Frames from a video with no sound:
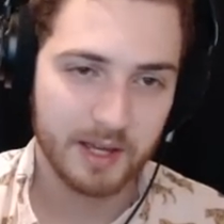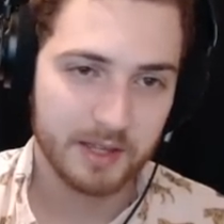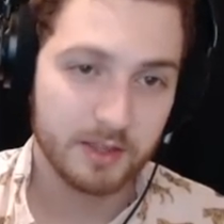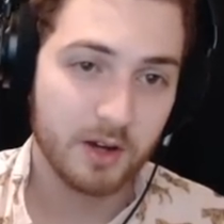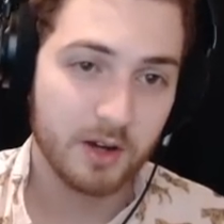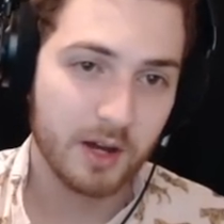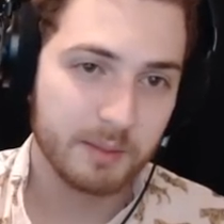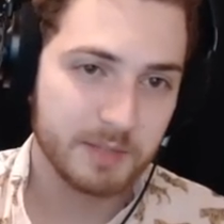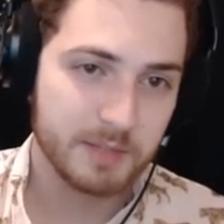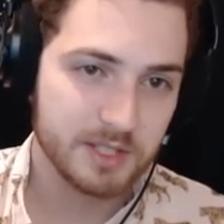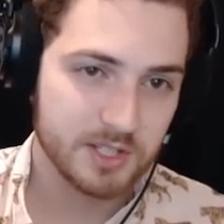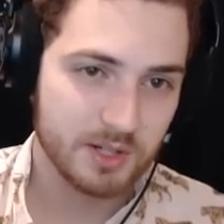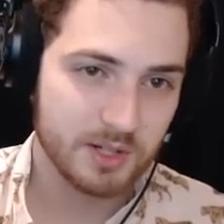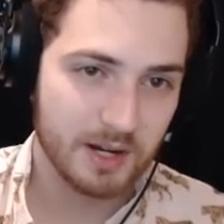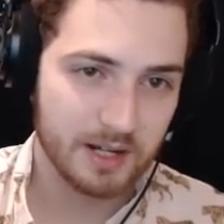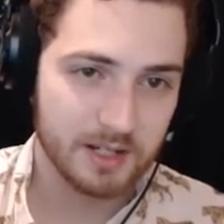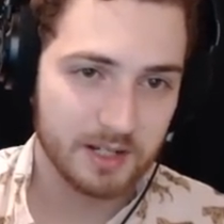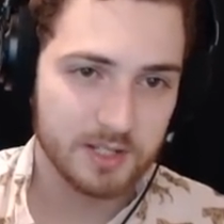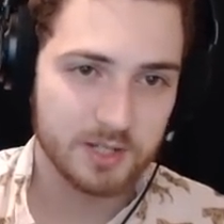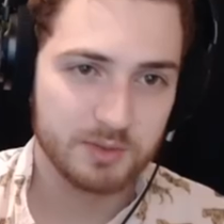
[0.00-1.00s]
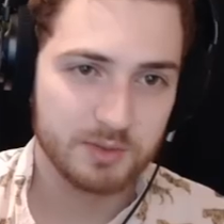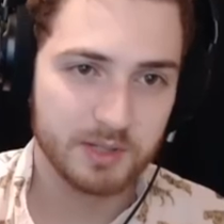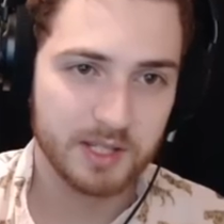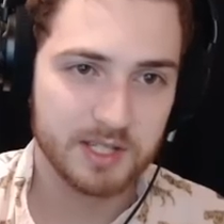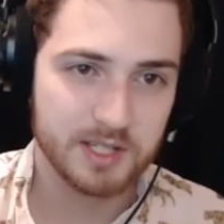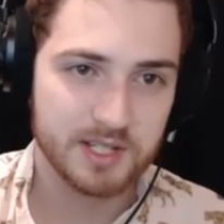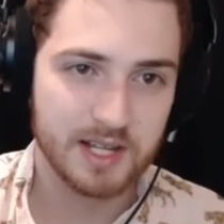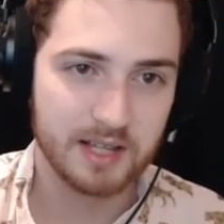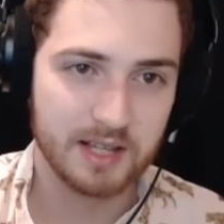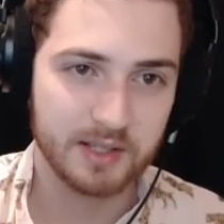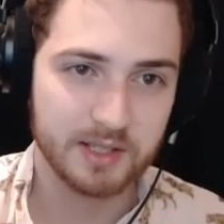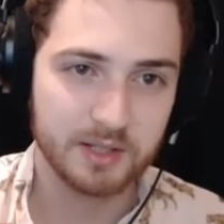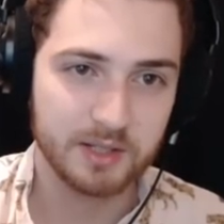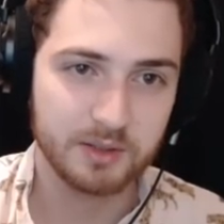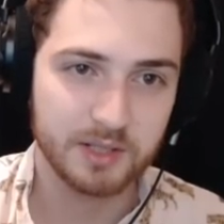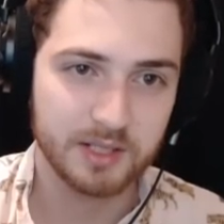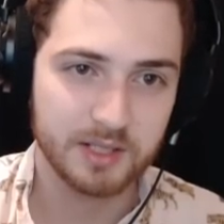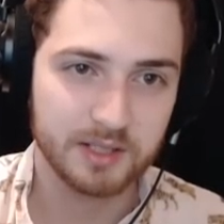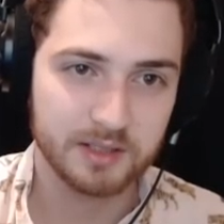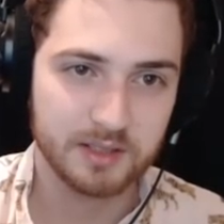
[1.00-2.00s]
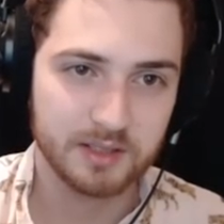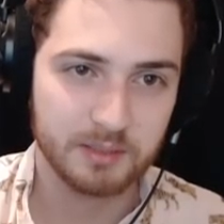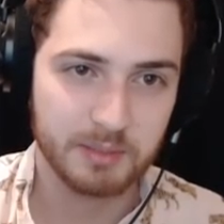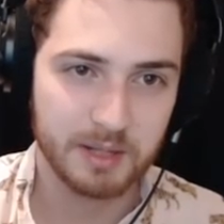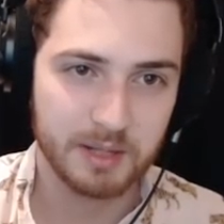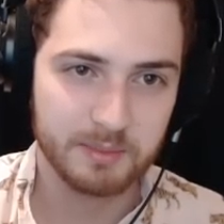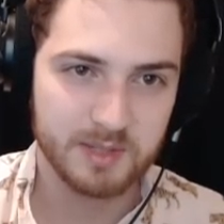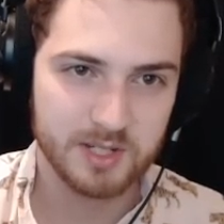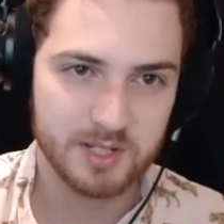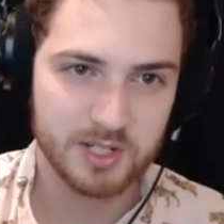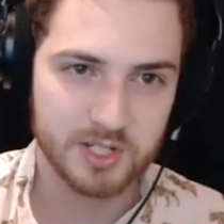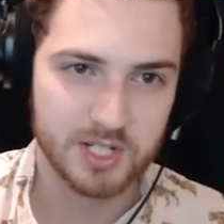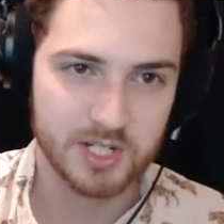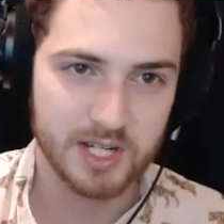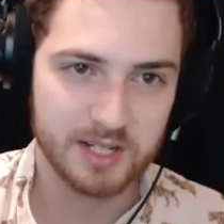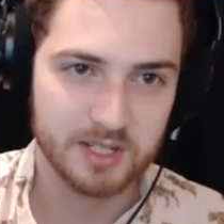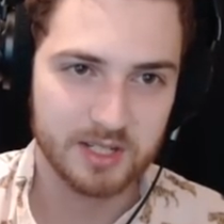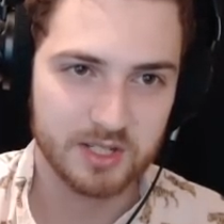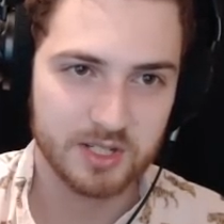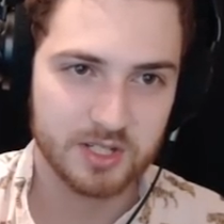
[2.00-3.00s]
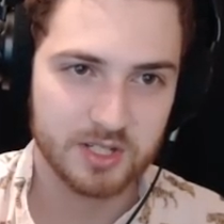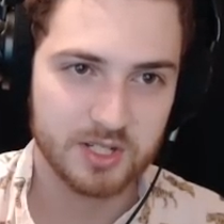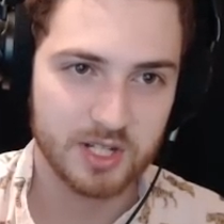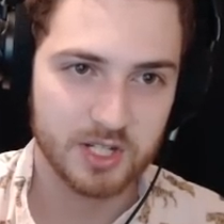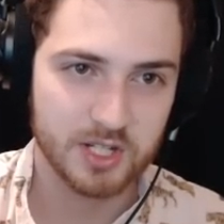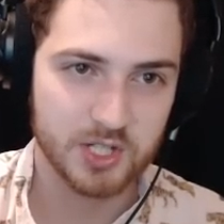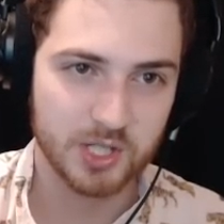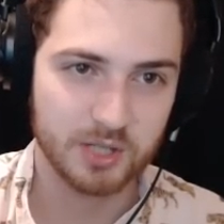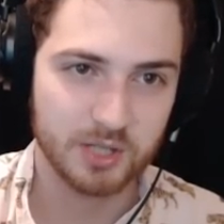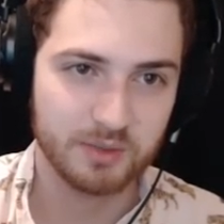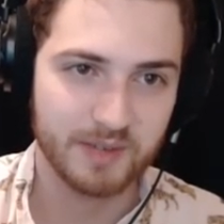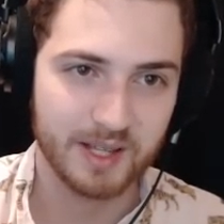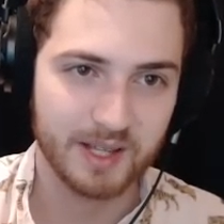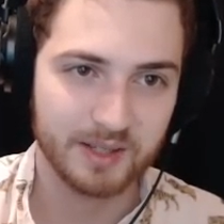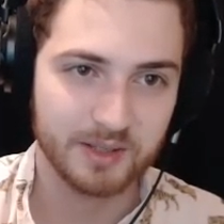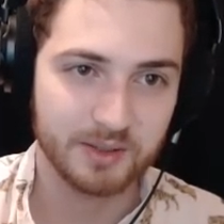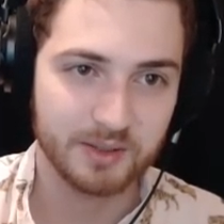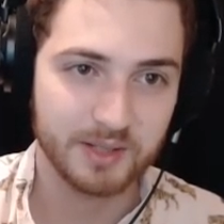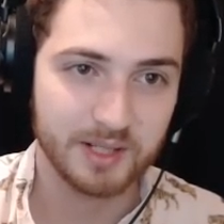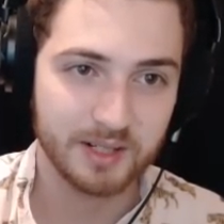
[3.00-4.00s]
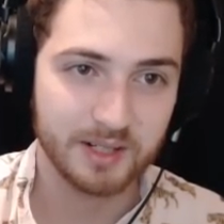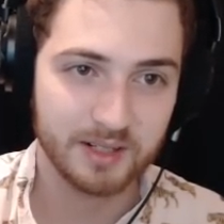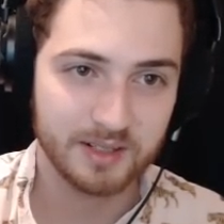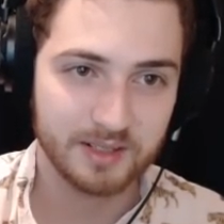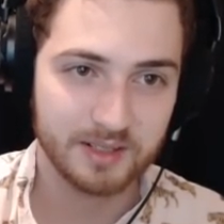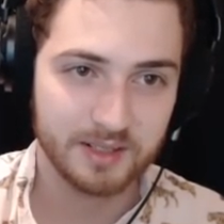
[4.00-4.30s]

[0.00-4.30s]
Oh, I mean, Soraka is a really solid unit. The problem is just Jade is such low value here.